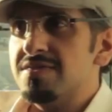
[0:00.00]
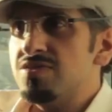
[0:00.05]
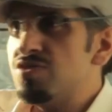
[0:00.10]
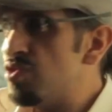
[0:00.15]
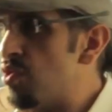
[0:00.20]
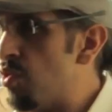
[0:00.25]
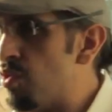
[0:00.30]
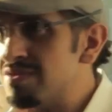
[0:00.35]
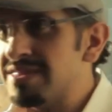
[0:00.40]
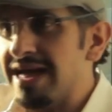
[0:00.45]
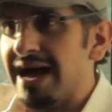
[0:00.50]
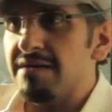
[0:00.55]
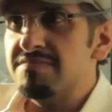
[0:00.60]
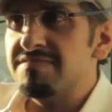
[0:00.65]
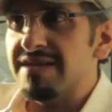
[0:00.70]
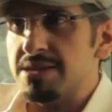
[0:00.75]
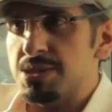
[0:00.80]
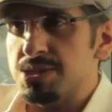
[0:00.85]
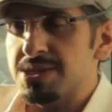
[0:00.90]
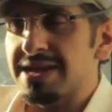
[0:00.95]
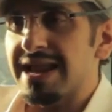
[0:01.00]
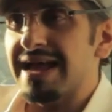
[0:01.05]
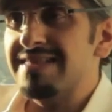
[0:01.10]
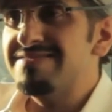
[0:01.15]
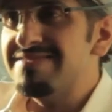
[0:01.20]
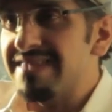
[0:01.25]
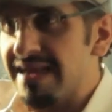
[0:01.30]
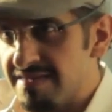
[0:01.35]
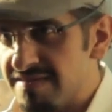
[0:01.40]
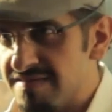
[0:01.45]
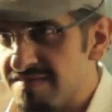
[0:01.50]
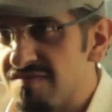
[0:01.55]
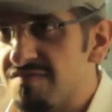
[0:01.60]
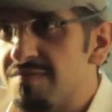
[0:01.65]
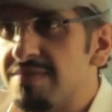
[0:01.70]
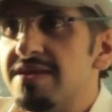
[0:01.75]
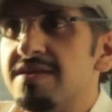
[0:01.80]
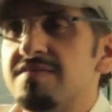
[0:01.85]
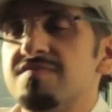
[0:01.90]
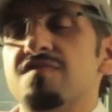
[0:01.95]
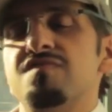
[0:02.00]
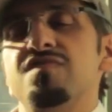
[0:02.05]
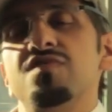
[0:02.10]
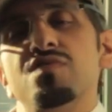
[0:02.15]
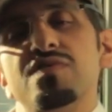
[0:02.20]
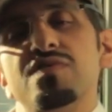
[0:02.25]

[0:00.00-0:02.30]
No doubt, Al Jazeera had tens of millions of